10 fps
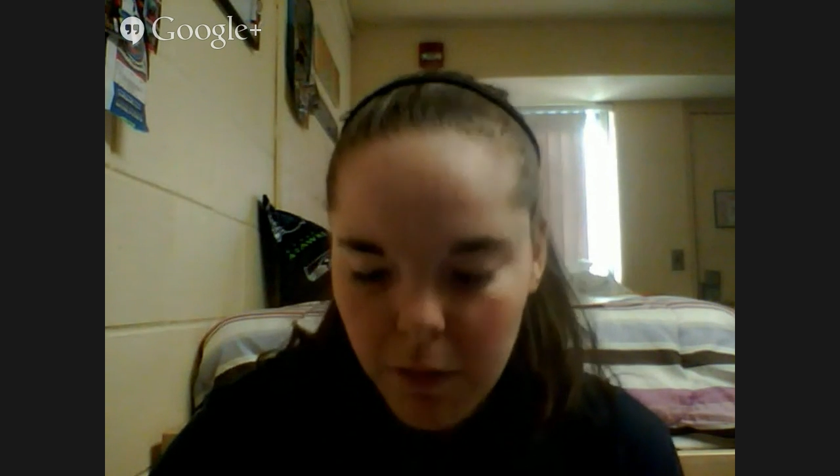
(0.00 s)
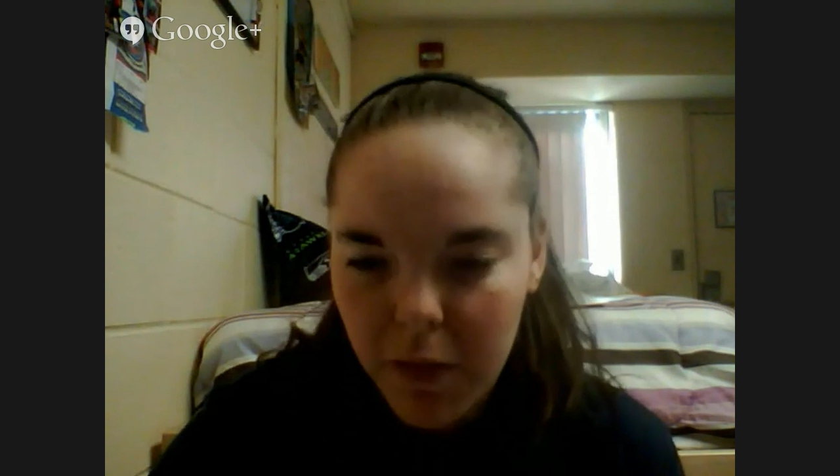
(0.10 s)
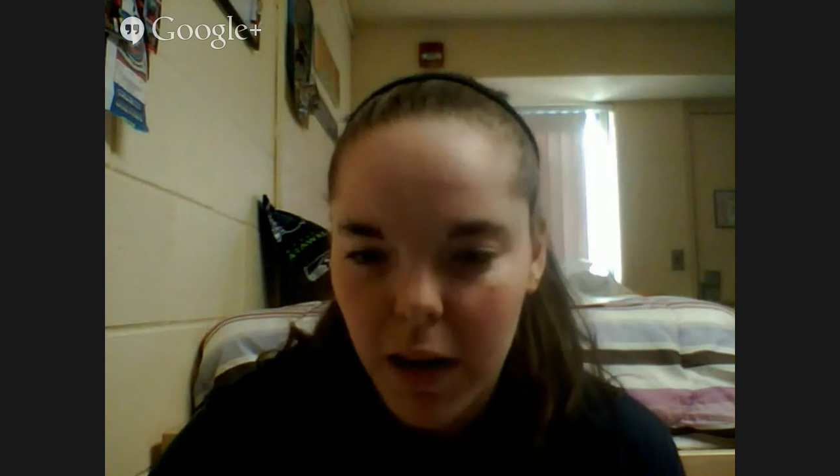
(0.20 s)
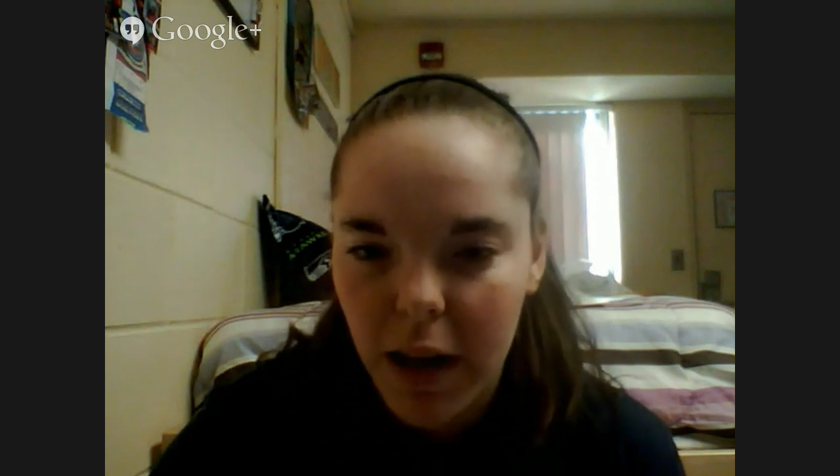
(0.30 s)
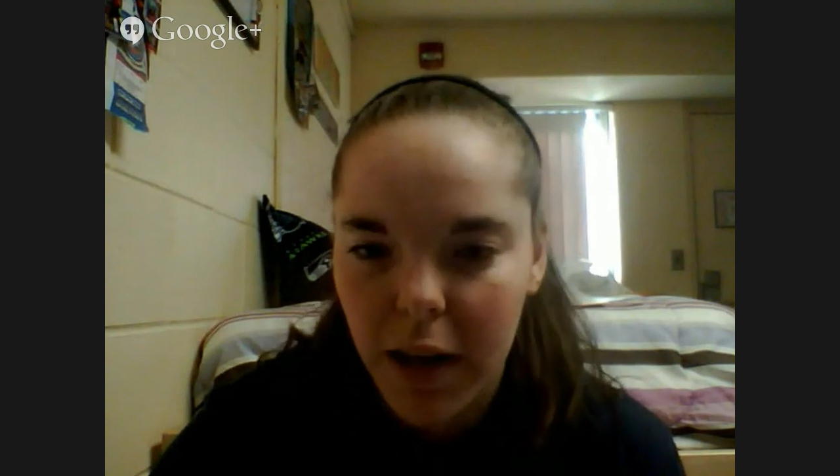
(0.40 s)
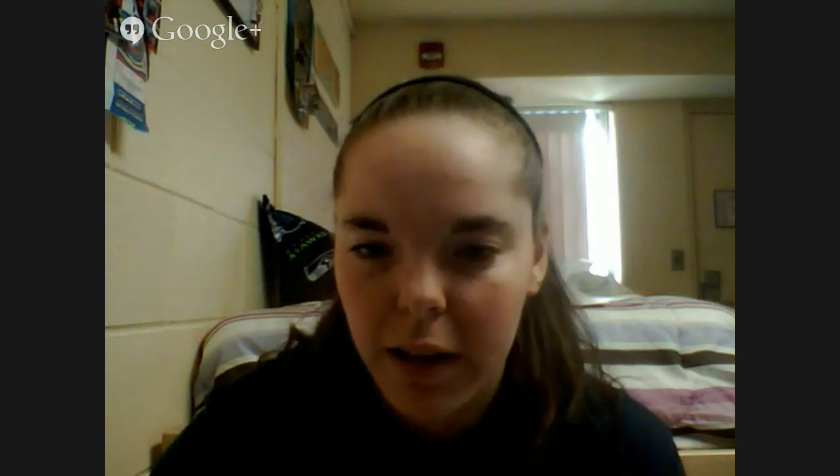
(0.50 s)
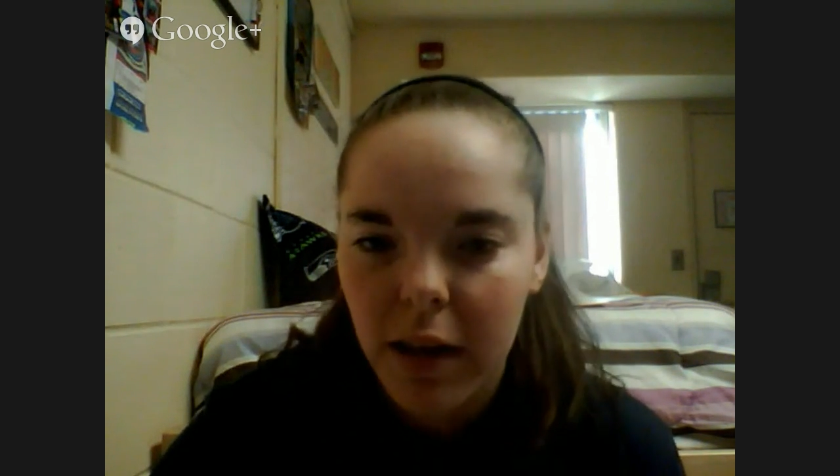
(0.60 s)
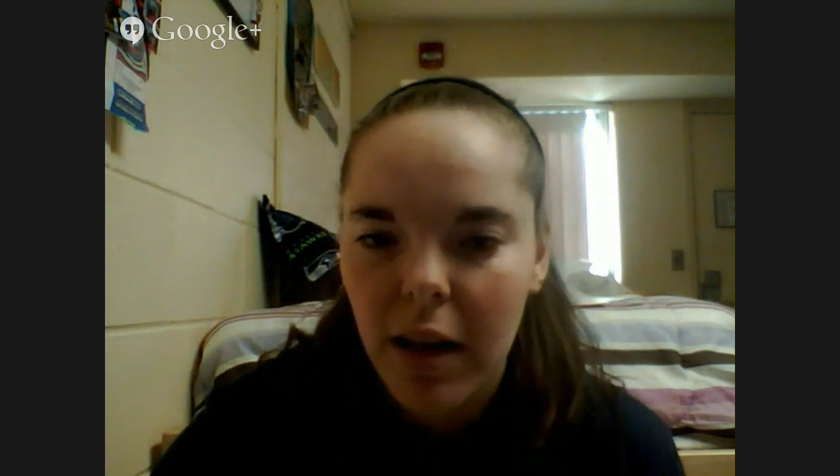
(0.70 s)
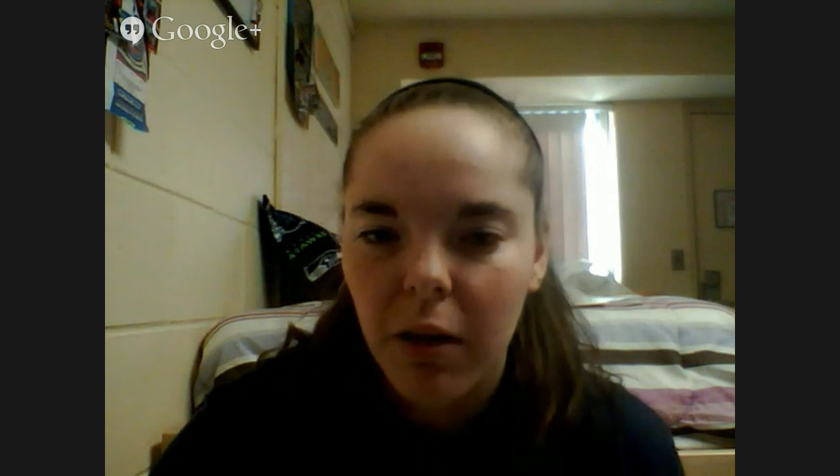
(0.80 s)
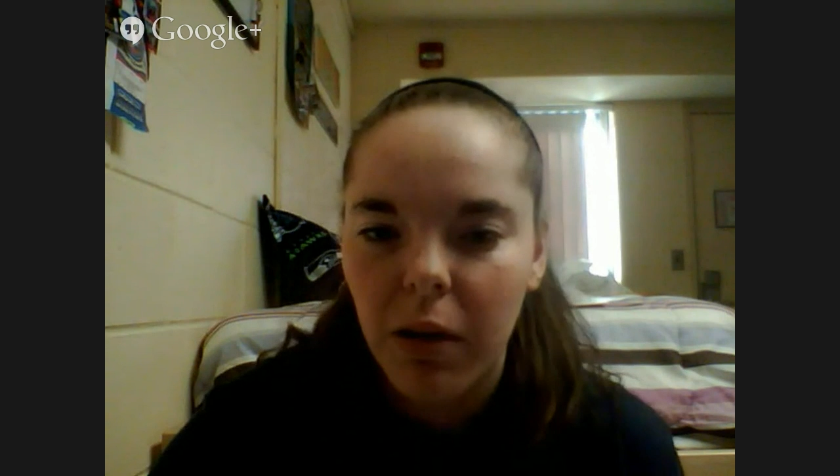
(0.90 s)
Rafe,
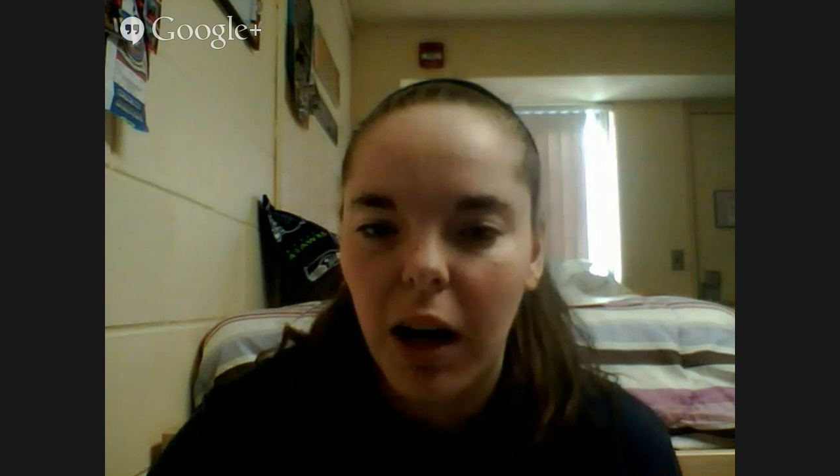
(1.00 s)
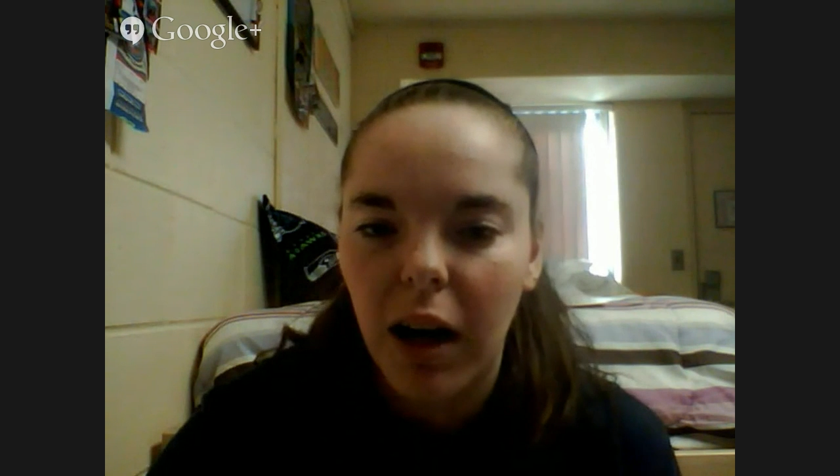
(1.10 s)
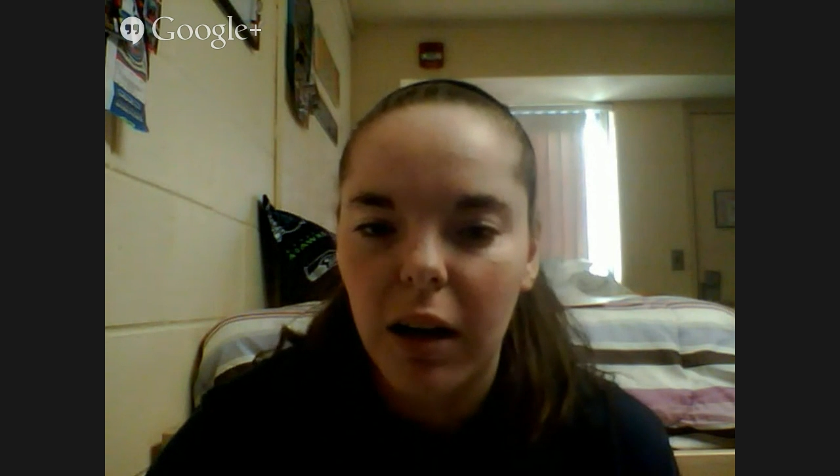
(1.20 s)
and